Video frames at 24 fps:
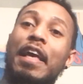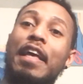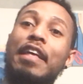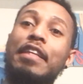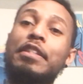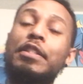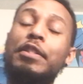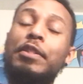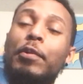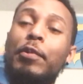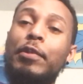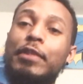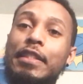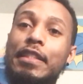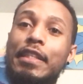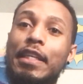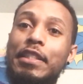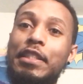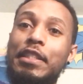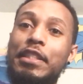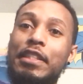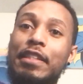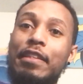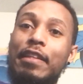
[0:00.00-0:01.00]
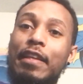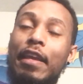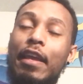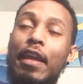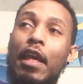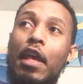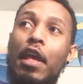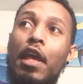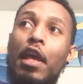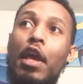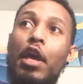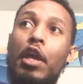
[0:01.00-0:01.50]
So essentially
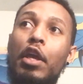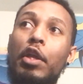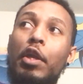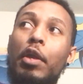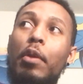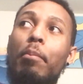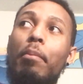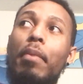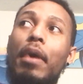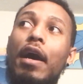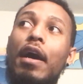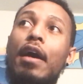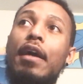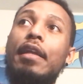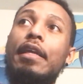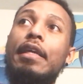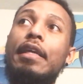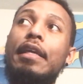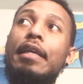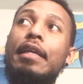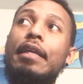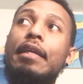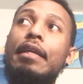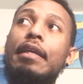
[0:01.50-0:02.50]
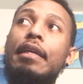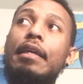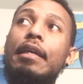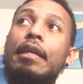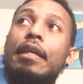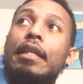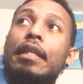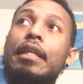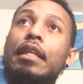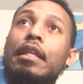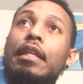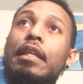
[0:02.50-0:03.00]
your body
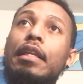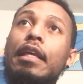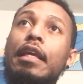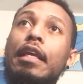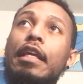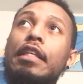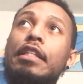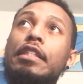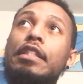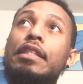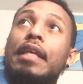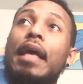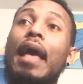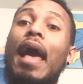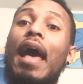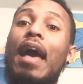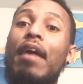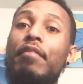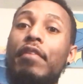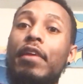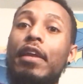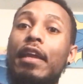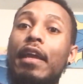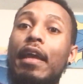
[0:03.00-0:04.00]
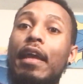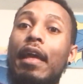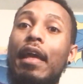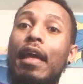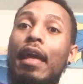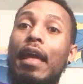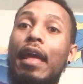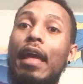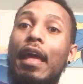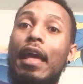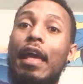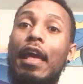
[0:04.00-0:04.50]
is having
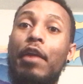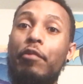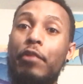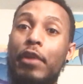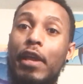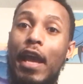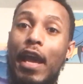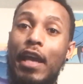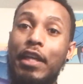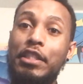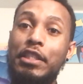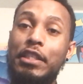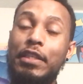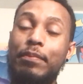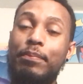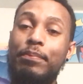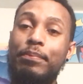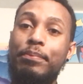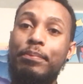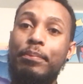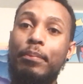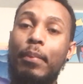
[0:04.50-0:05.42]
a reaction,